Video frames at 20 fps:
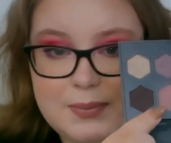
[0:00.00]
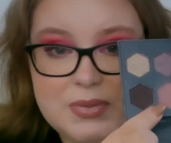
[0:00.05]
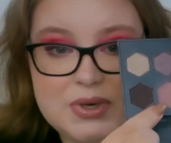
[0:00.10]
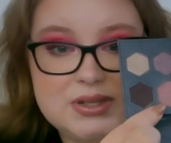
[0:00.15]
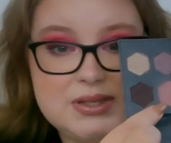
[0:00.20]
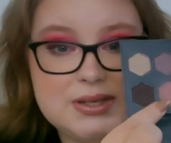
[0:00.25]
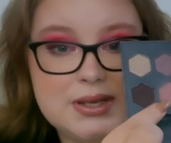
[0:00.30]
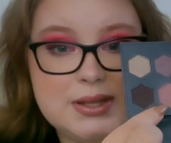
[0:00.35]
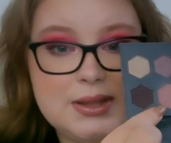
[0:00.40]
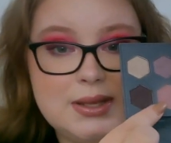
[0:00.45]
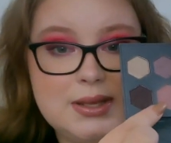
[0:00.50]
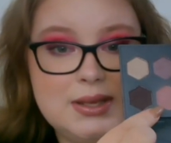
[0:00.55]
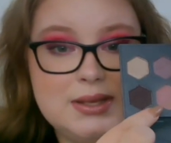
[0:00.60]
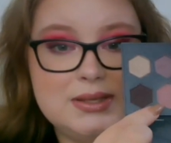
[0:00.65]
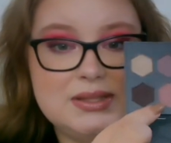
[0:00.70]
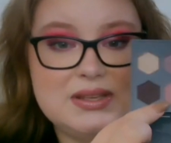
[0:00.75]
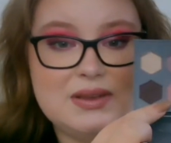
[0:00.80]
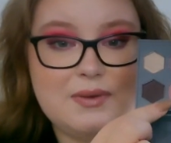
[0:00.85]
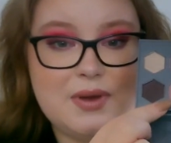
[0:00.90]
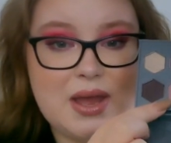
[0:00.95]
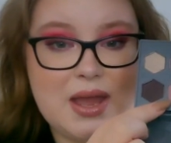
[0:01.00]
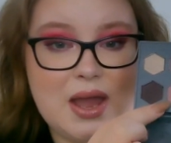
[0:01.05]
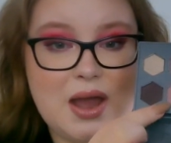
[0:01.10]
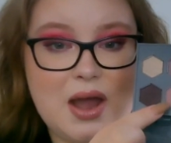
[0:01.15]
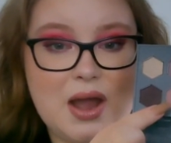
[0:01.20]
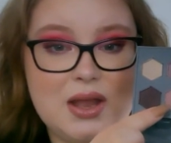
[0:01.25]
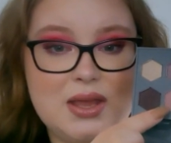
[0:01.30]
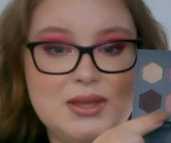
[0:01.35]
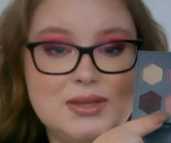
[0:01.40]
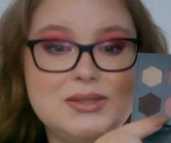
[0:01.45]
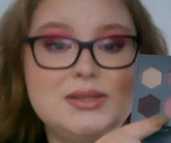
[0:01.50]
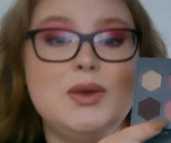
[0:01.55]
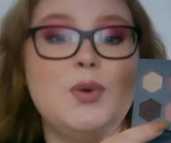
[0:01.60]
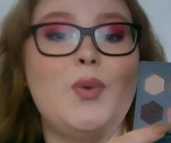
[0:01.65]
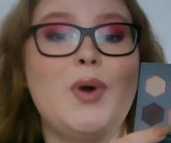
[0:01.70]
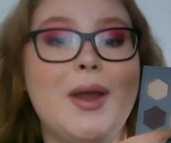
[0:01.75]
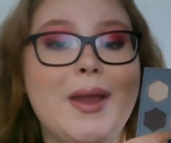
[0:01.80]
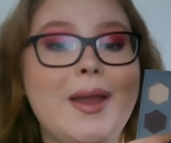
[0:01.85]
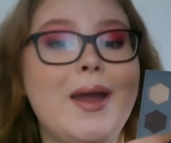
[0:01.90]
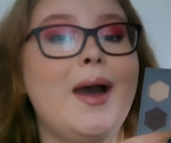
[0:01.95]
take the easy
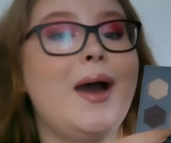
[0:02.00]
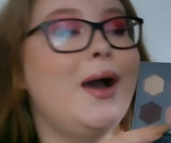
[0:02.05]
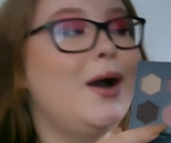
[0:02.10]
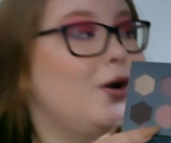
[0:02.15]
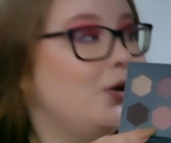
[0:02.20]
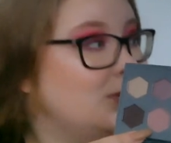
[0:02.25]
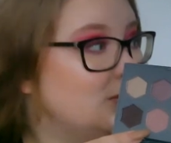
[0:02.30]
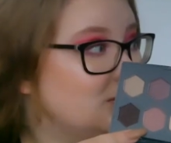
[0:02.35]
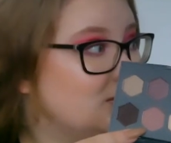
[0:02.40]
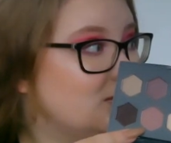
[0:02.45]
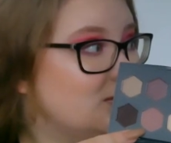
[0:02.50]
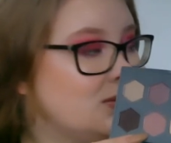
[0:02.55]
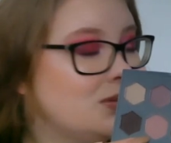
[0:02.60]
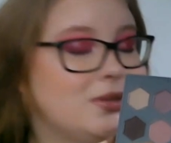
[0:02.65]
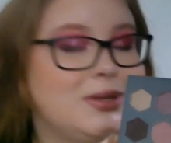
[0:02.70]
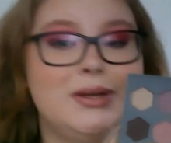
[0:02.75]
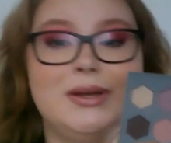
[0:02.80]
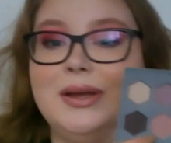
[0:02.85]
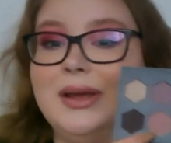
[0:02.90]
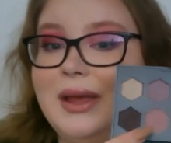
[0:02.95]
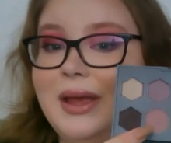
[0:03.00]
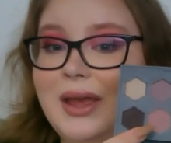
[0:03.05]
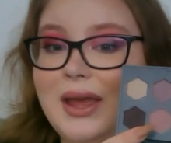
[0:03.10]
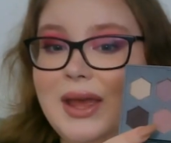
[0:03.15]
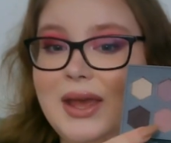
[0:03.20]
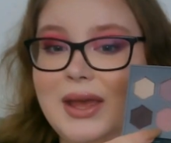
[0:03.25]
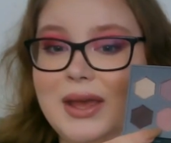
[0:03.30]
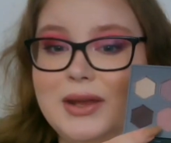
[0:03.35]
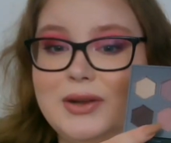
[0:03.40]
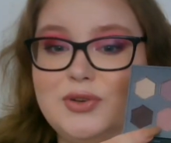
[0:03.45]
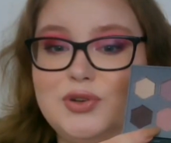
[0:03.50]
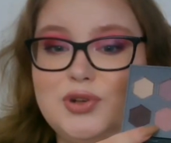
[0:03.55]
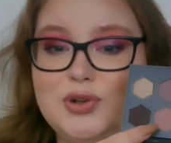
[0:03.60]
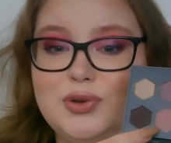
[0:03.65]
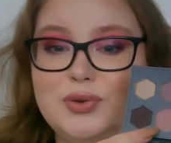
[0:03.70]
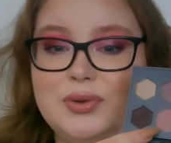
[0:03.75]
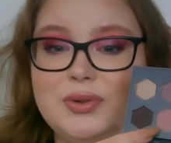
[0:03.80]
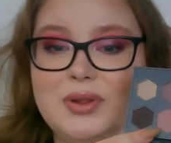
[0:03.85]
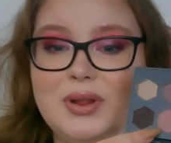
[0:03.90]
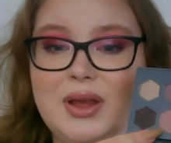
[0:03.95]
way out and
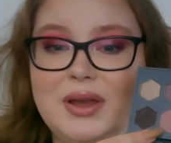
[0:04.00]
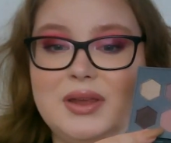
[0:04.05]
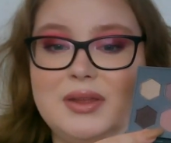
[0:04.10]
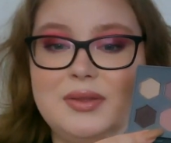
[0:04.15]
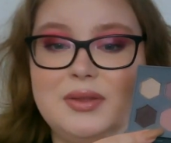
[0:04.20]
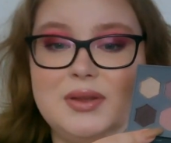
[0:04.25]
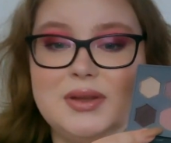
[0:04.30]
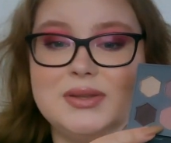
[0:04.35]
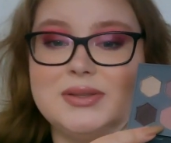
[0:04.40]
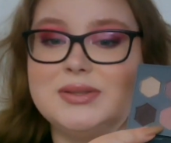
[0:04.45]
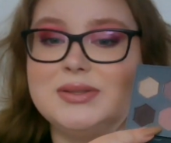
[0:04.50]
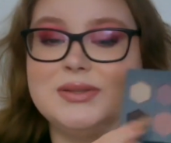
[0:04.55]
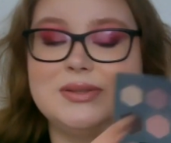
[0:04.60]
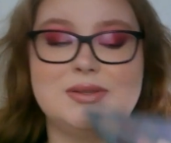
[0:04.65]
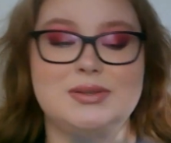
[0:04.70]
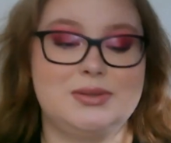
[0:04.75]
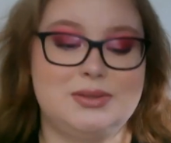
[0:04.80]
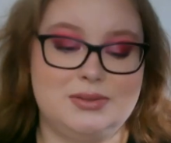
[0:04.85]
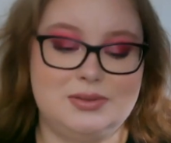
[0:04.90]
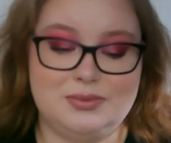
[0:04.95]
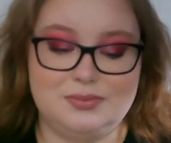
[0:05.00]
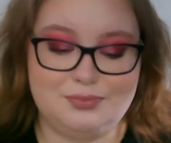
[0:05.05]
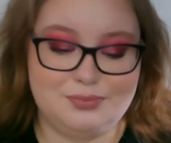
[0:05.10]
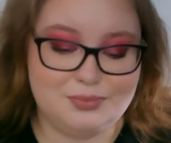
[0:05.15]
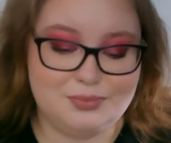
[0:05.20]
do like this